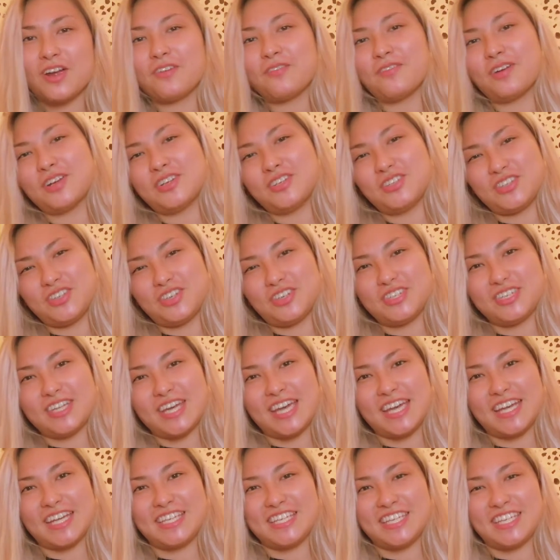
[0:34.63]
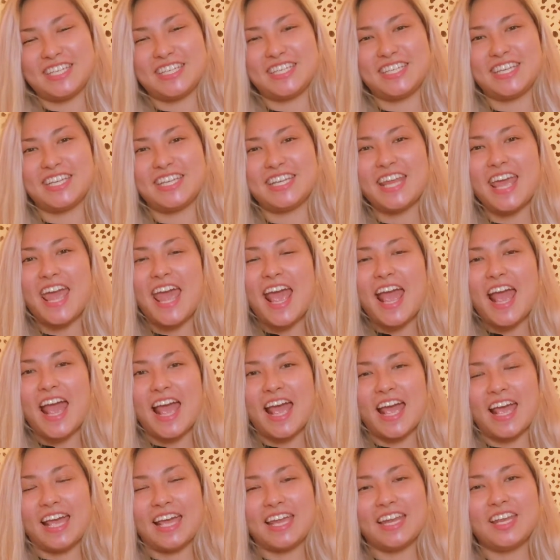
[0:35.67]
a registered dietitian,
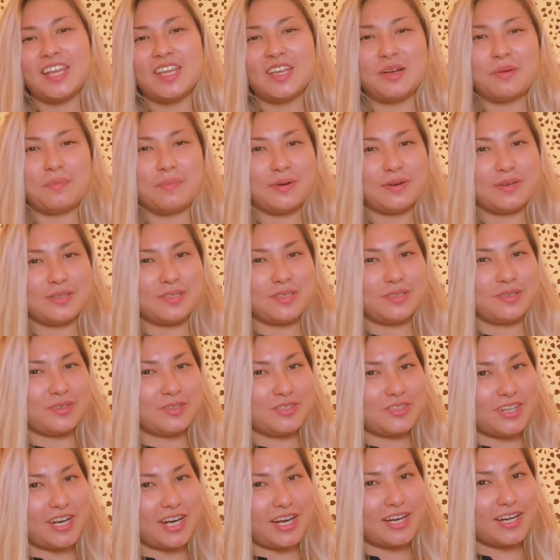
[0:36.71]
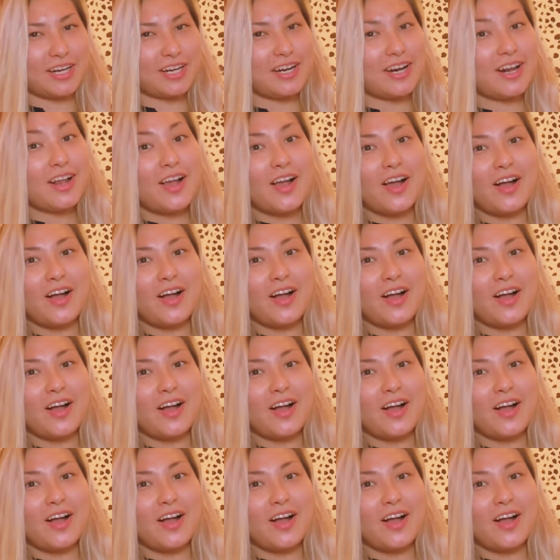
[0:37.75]
and your personal trainer.